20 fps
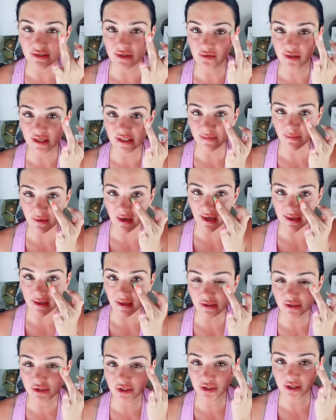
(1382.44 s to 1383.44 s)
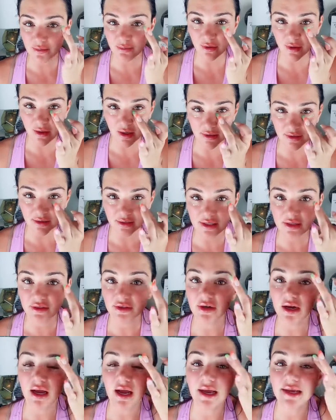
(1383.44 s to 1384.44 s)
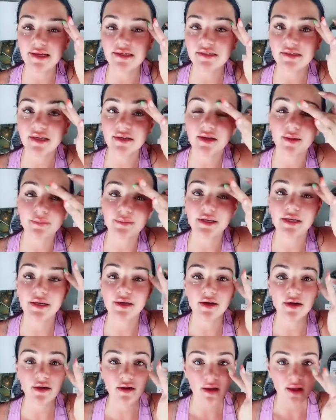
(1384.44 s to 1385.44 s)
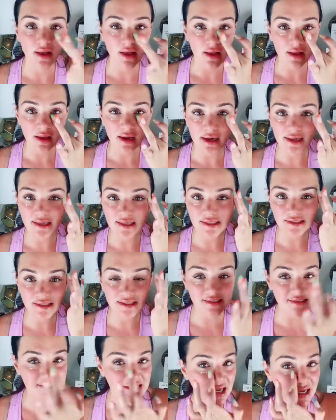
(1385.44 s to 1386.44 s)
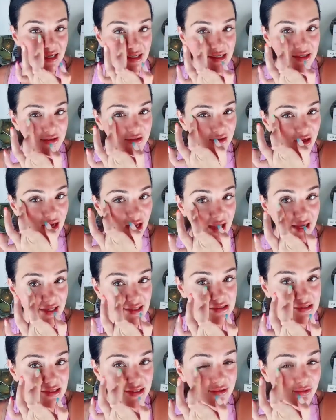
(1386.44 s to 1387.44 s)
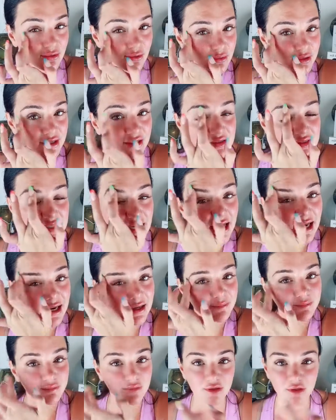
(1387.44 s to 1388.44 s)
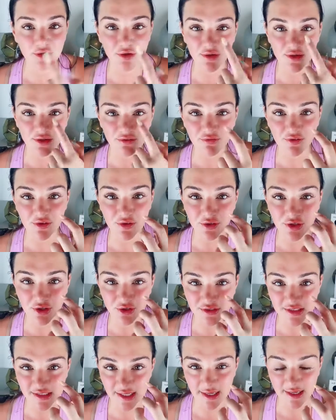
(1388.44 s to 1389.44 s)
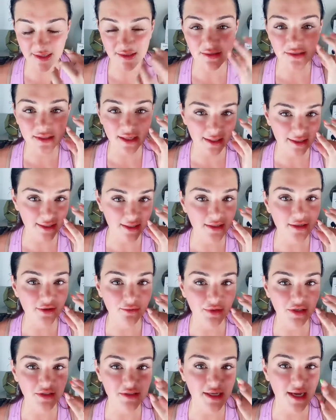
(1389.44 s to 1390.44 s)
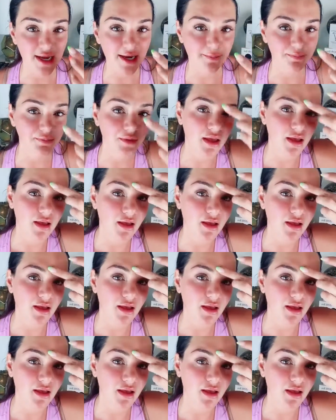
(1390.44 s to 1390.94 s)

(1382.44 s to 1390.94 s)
So this product you're gonna put underneath your eyes and up here, and it is gonna tighten your eyes in real time. You're gonna feel your skin tighten in real time.